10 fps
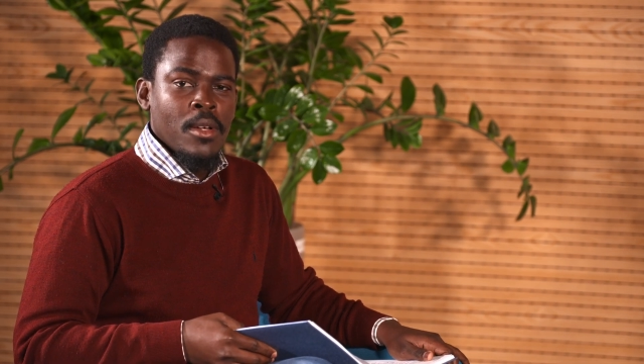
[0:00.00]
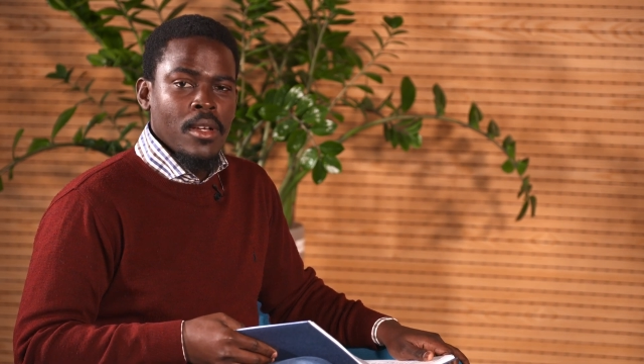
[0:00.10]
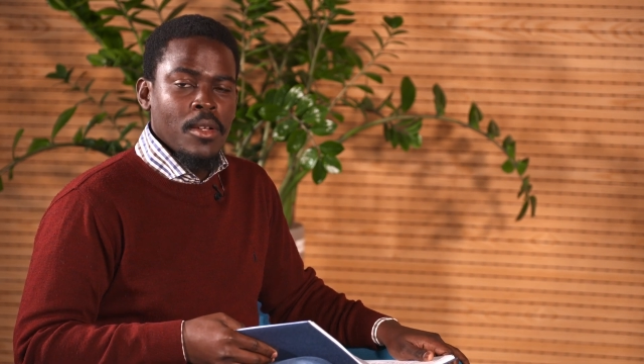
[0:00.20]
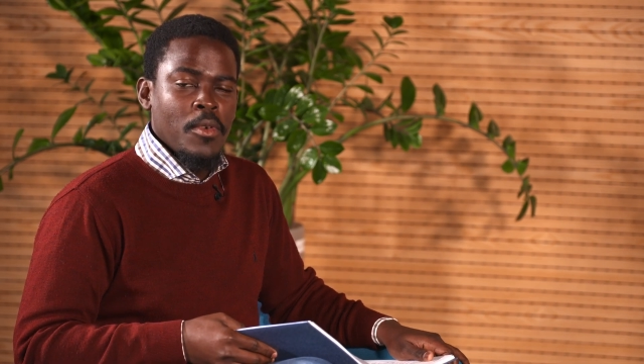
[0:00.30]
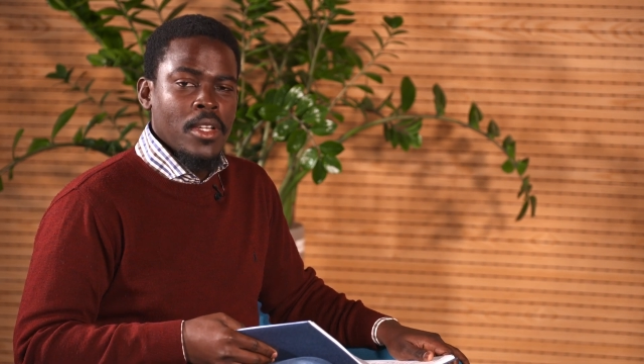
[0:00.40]

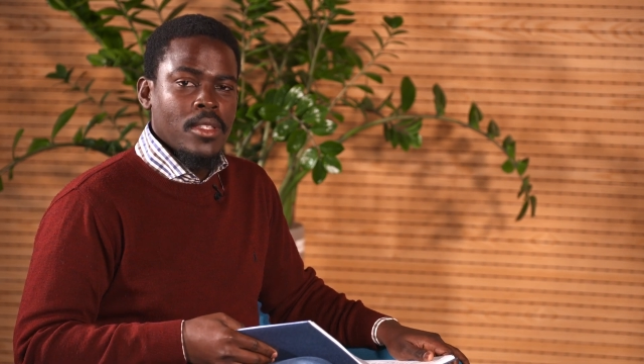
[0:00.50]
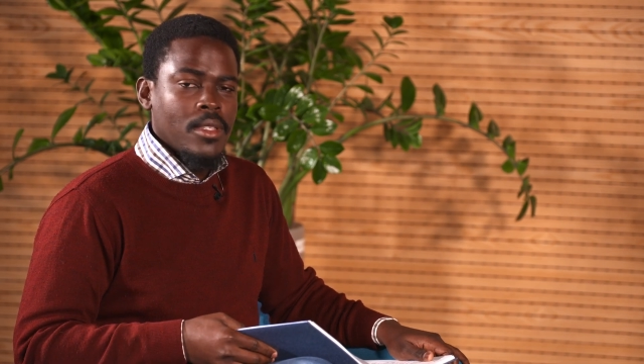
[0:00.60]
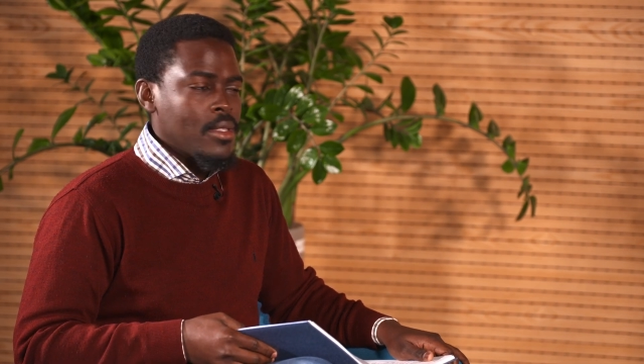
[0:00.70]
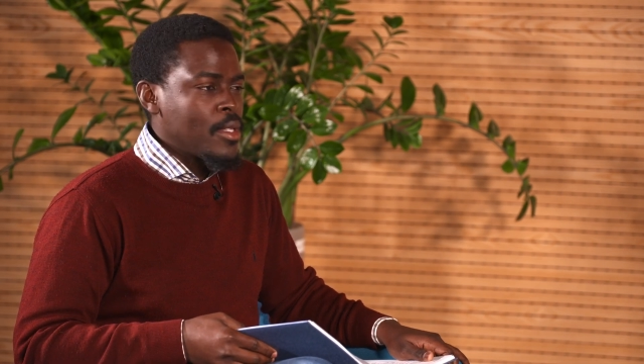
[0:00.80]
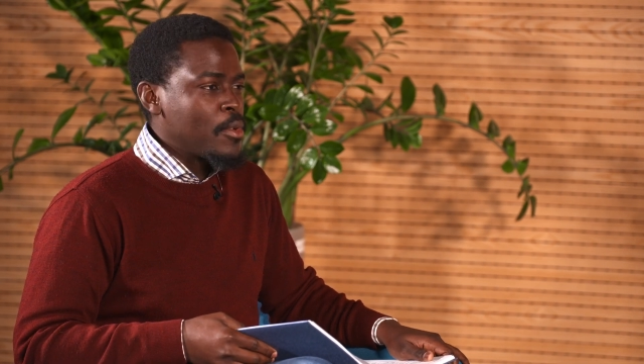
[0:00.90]
on what
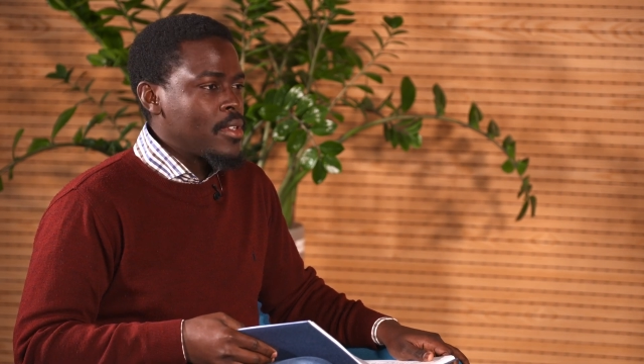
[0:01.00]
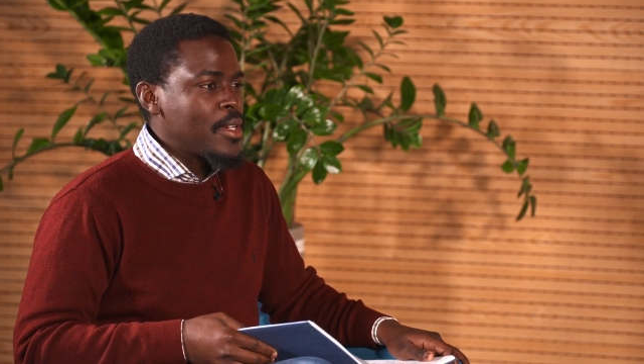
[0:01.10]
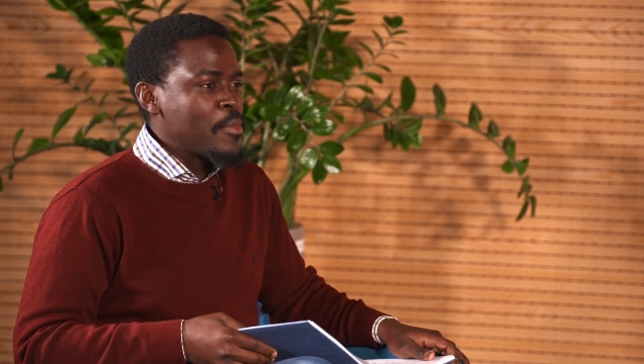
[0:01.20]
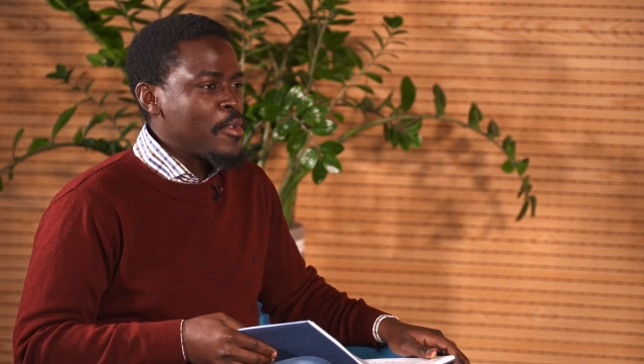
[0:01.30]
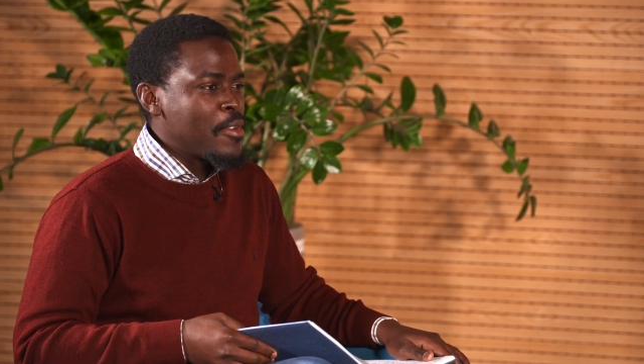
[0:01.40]
the
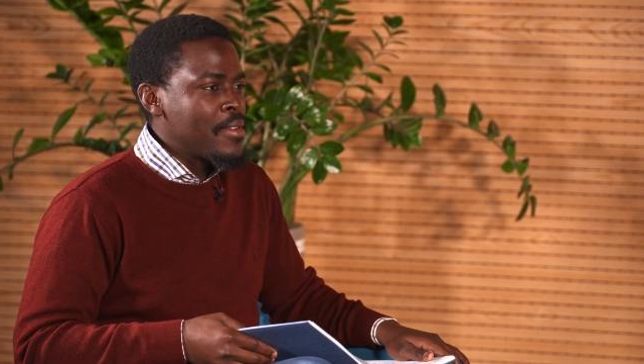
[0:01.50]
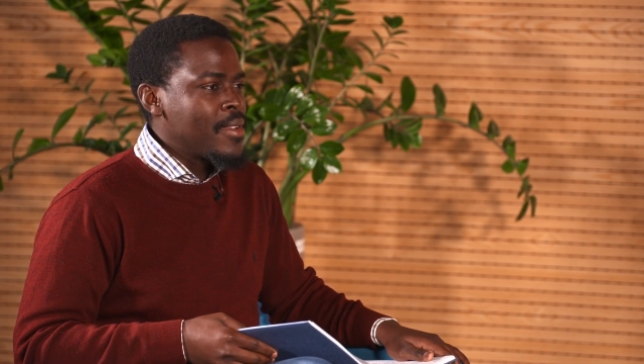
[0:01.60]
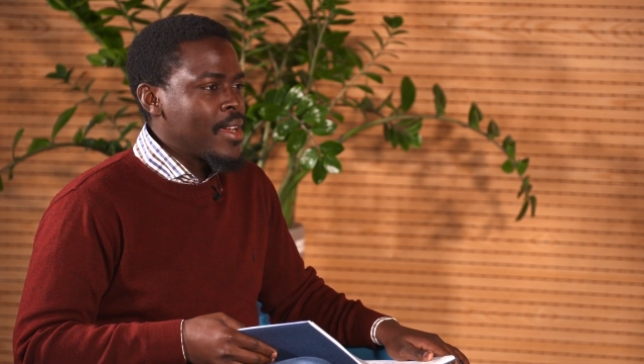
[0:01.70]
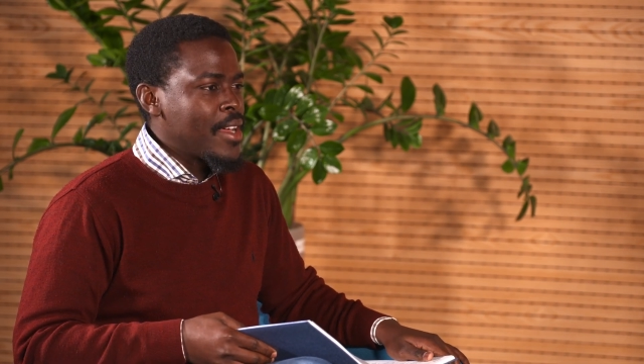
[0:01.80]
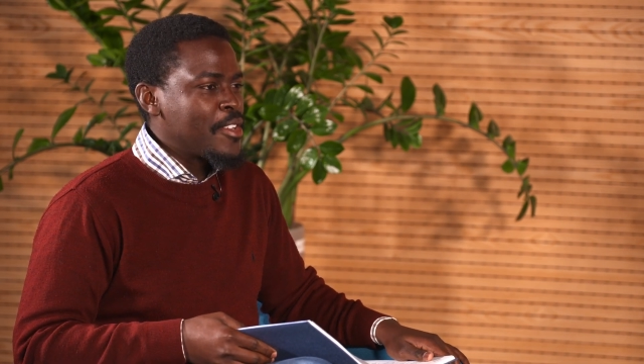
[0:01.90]
Honorable
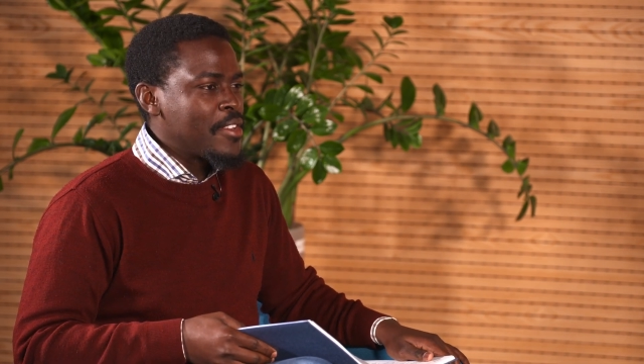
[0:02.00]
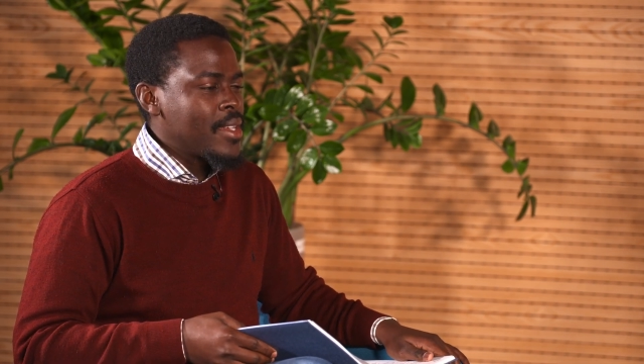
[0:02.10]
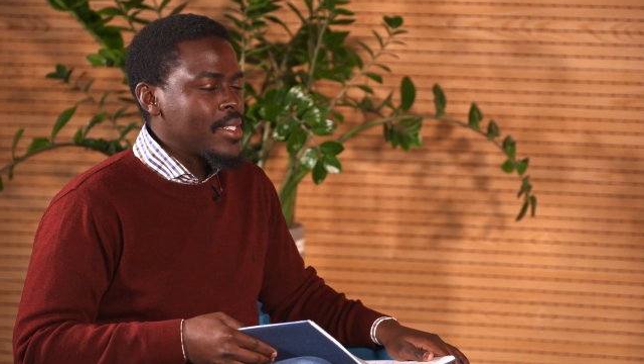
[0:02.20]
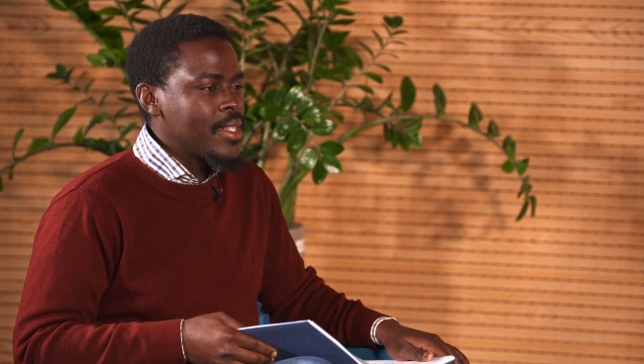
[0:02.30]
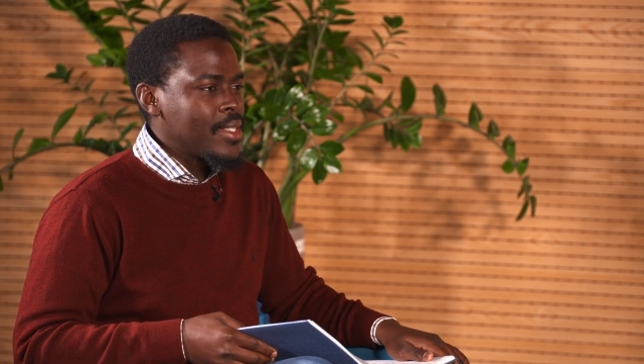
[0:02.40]

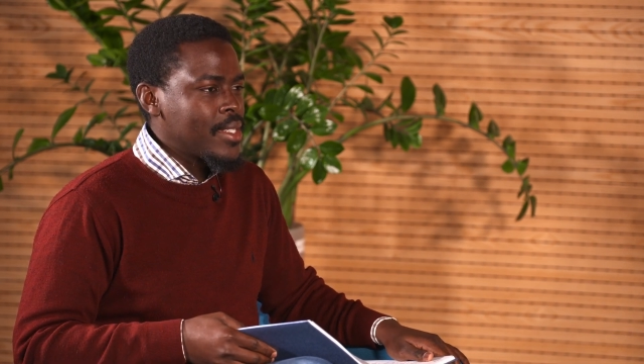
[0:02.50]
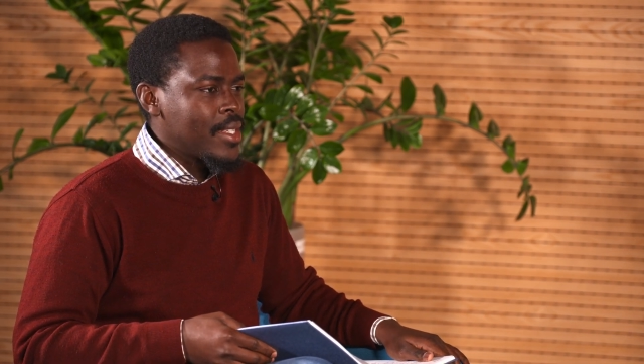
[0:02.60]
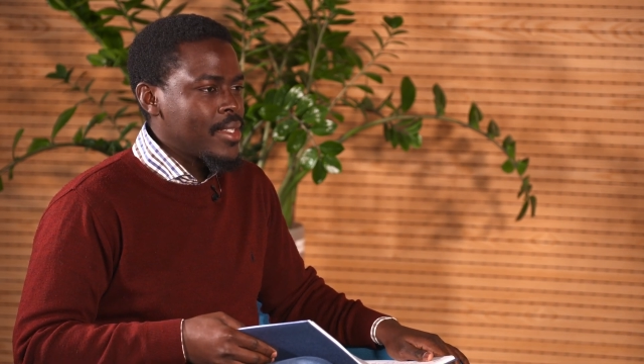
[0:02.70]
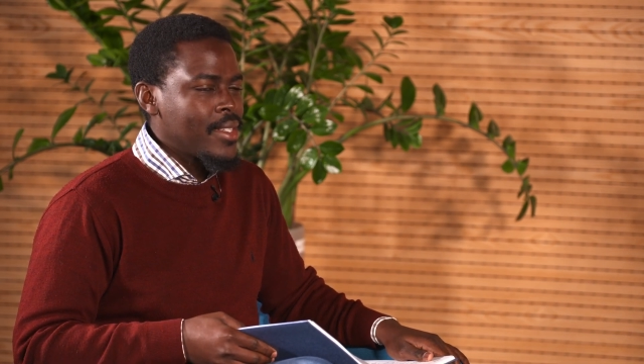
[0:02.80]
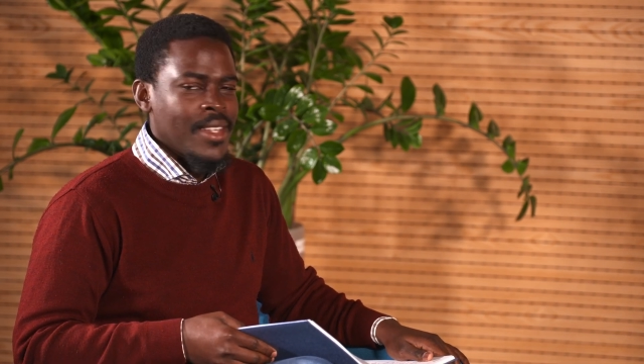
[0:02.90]
Andreas has
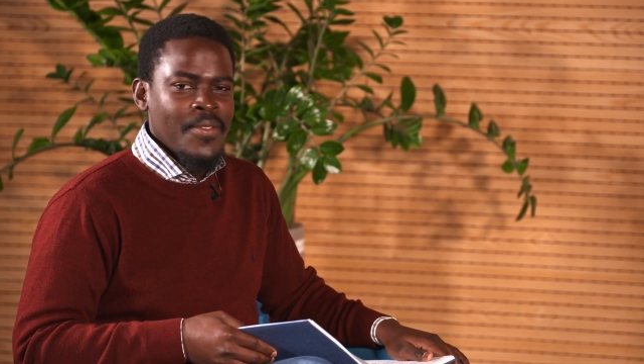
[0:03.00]
said.